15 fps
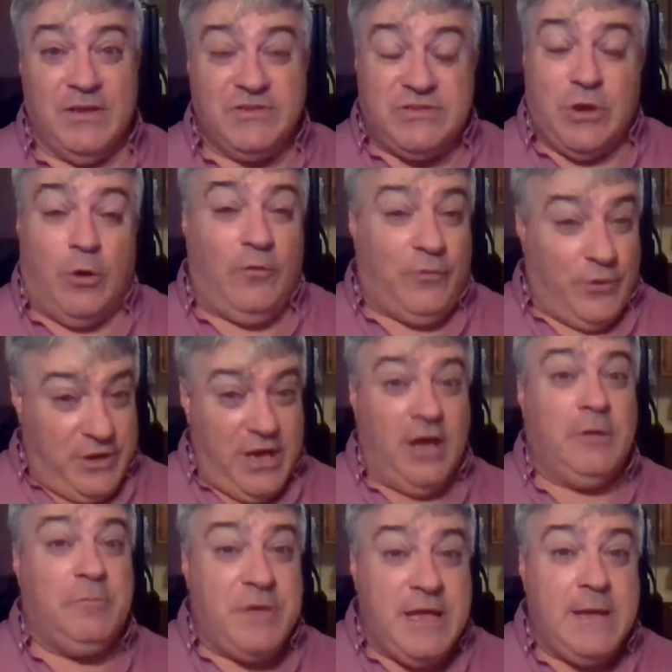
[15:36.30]
So for
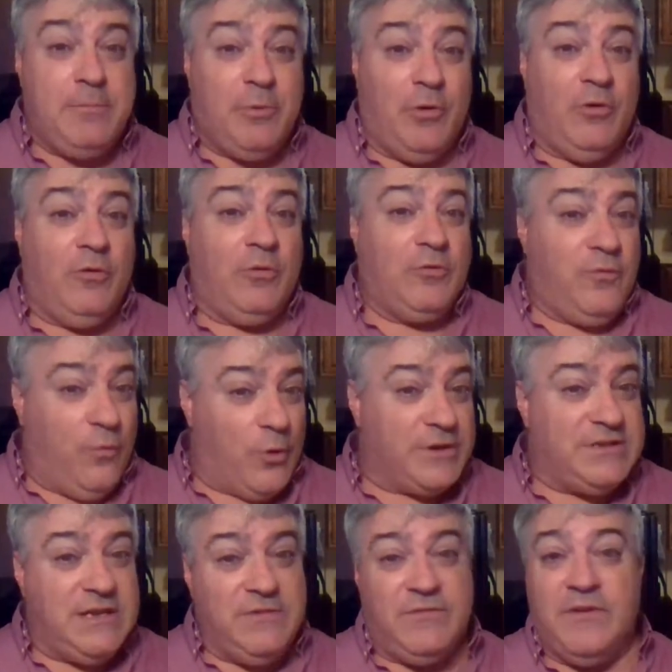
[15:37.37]
young people,
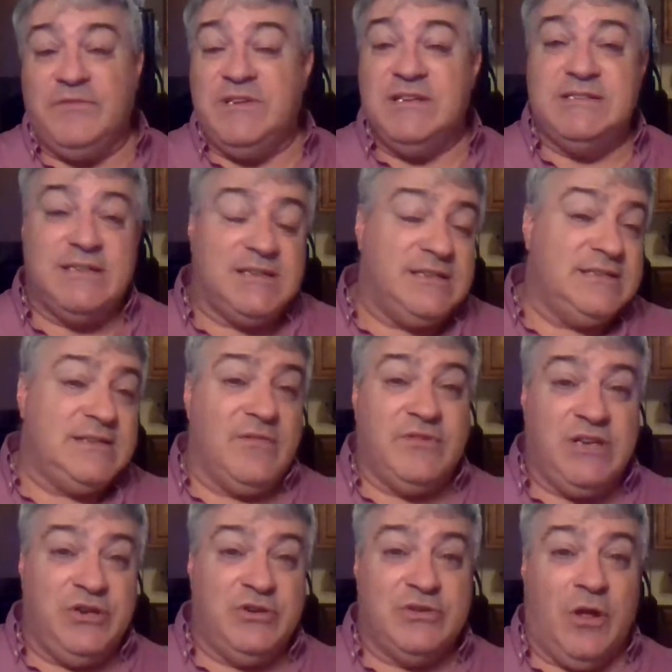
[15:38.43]
14, 15, 16,
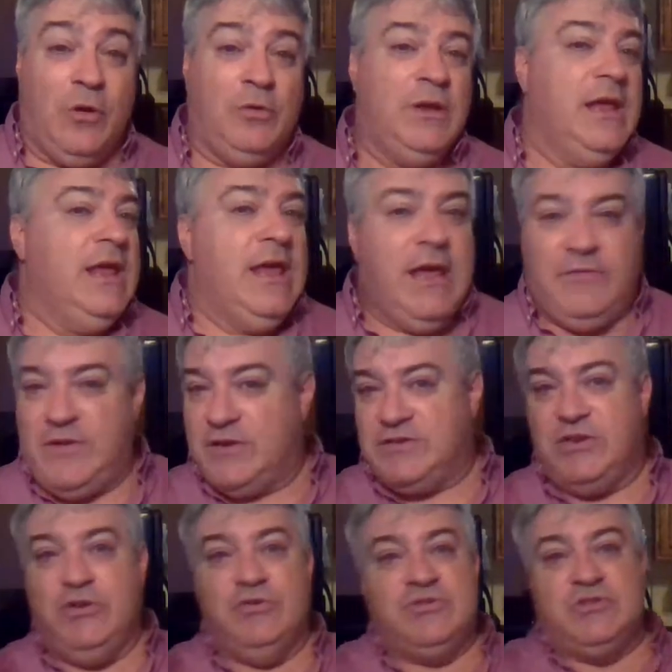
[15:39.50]
17 years old, if
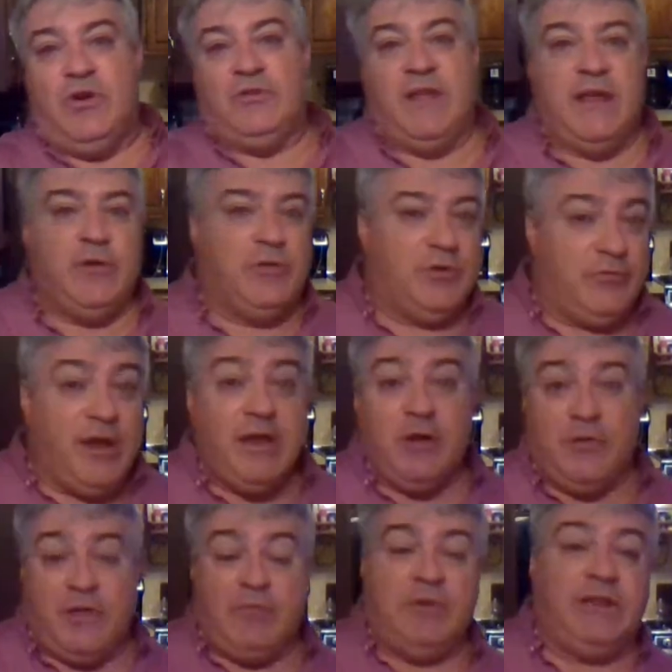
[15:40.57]
there's a new song they hear on the
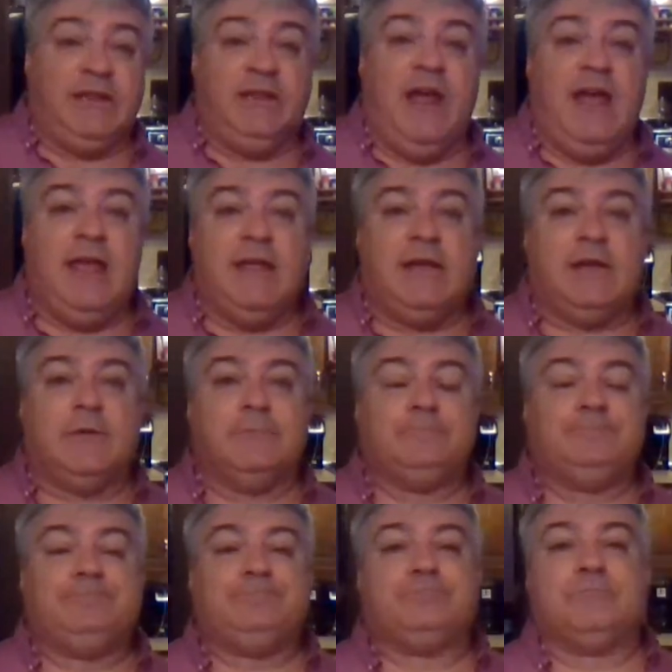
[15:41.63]
radio they really like,
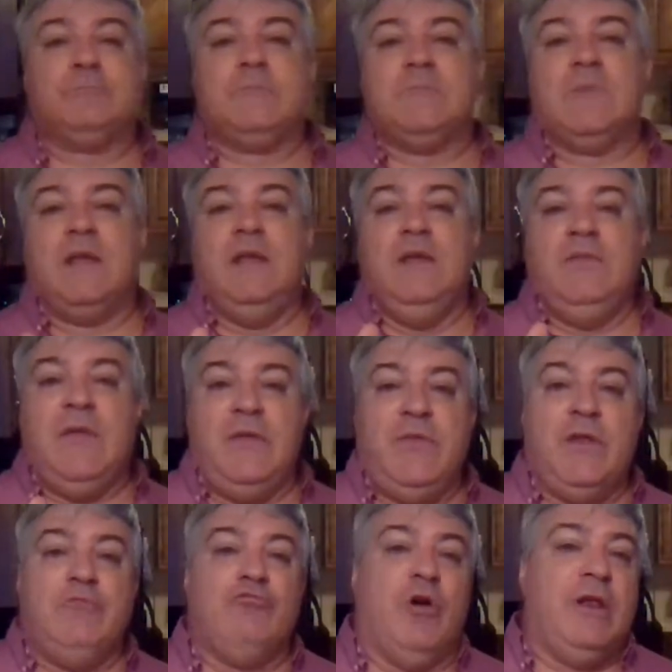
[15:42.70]
they
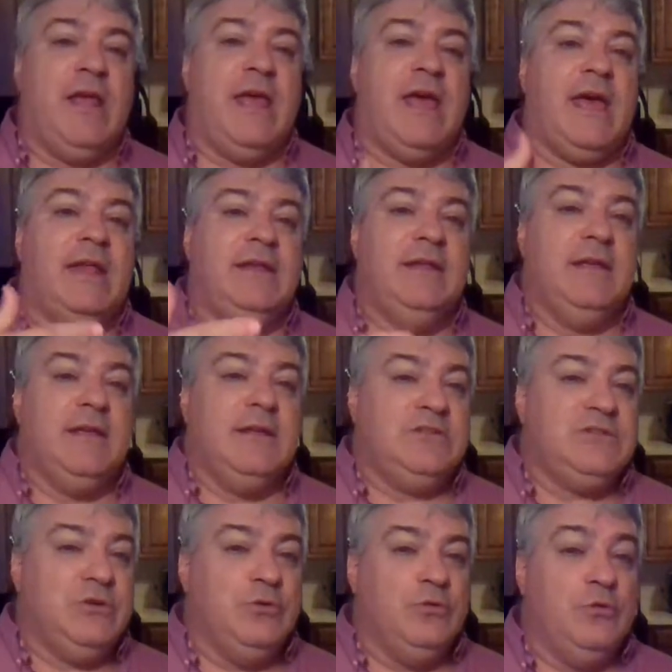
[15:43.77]
then run ahead
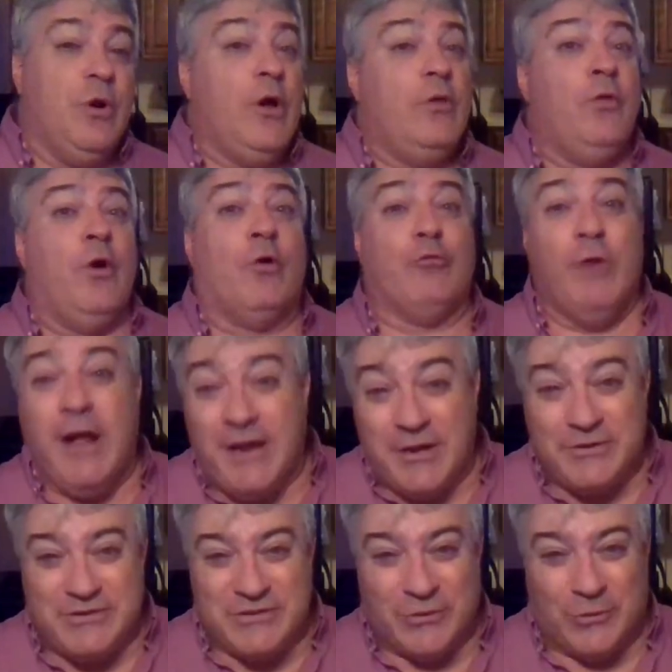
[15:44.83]
to the
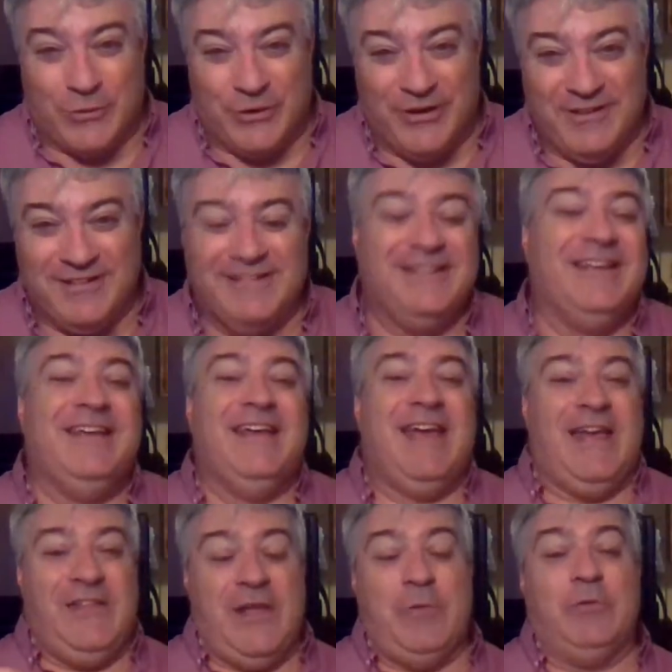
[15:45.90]
record store
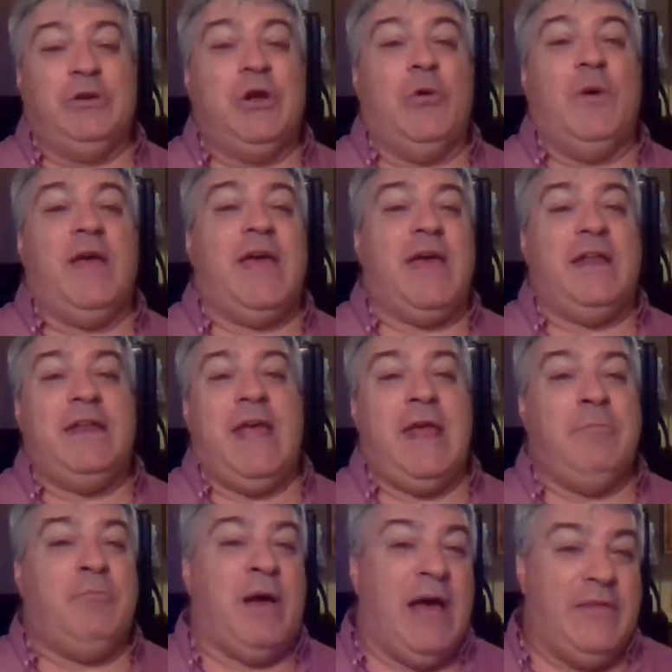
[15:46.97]
and they would go ahead
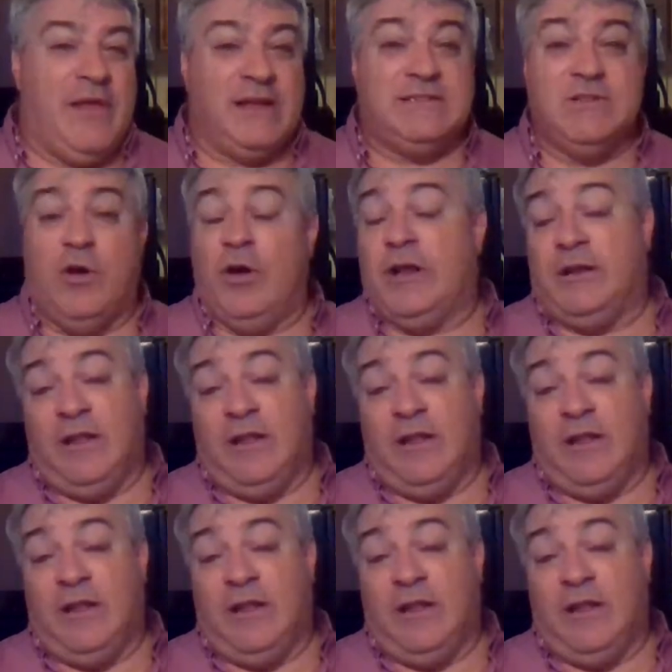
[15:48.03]
and buy that song.